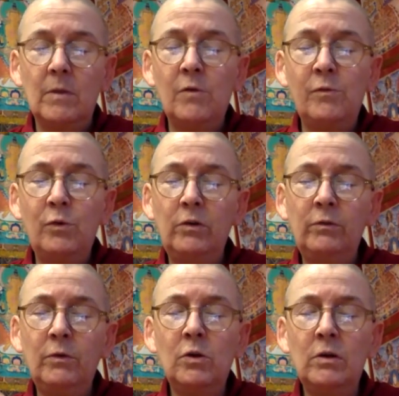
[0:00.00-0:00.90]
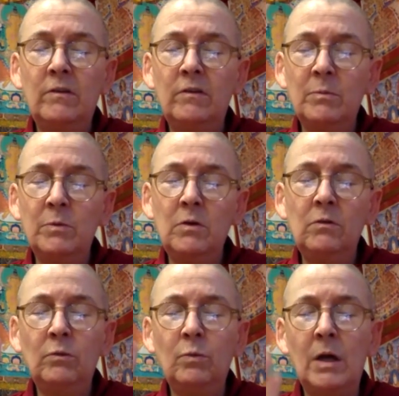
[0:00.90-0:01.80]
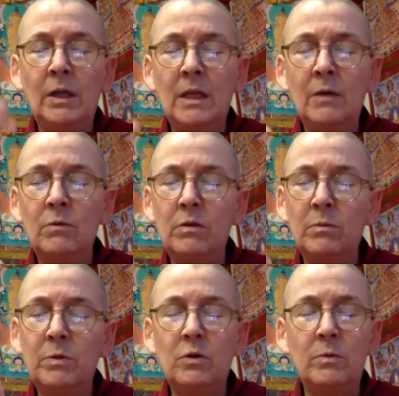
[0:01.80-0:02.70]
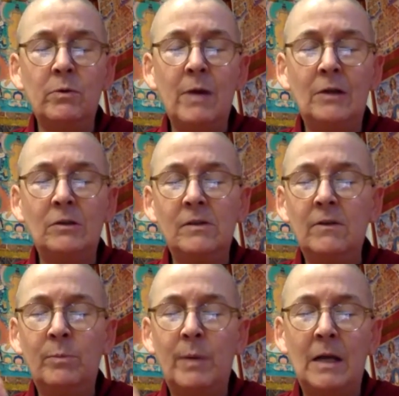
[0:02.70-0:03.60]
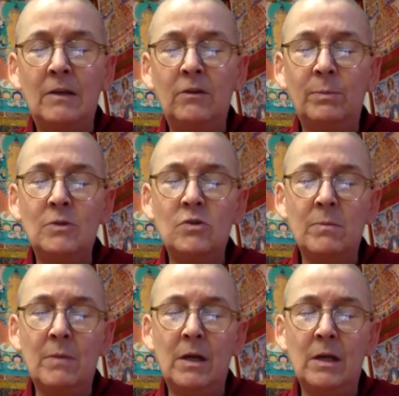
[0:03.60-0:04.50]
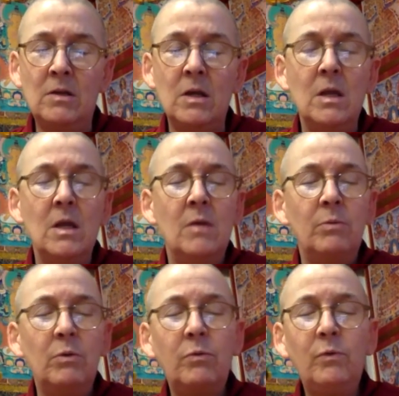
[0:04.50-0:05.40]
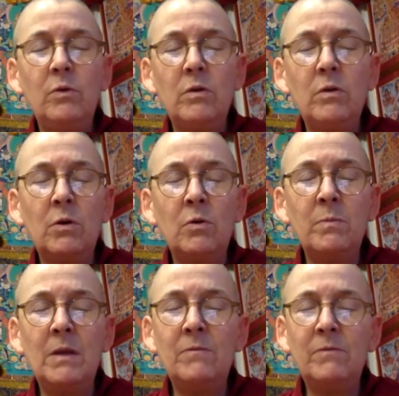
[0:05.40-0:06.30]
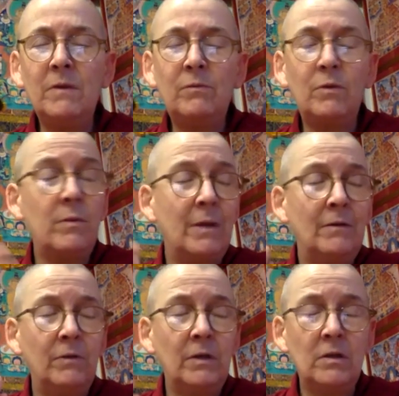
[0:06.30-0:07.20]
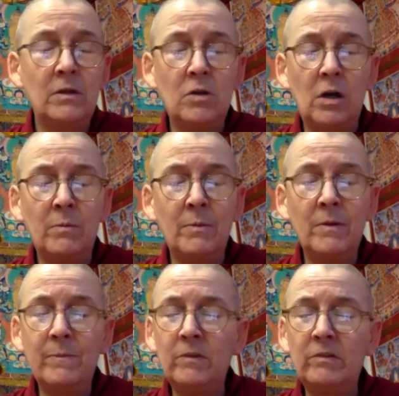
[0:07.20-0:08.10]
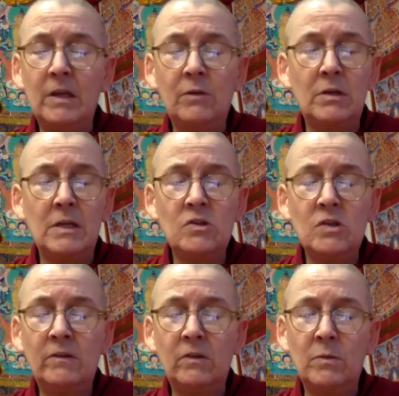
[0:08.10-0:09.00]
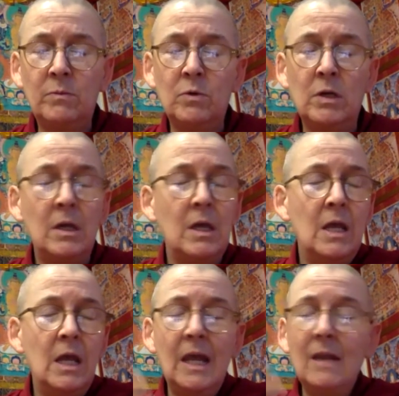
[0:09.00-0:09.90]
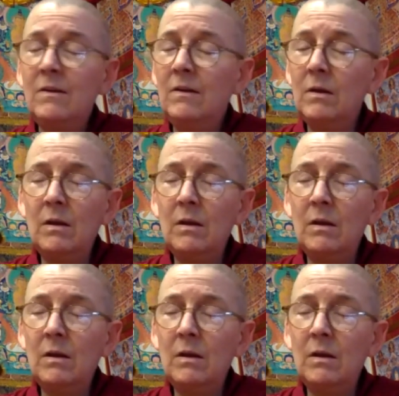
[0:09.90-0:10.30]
a force for good, someone who's walking with the pure morality of body, speech, and mind, both for their own benefit, for the benefit of the Dharma, the sacred teachings of the Buddha, and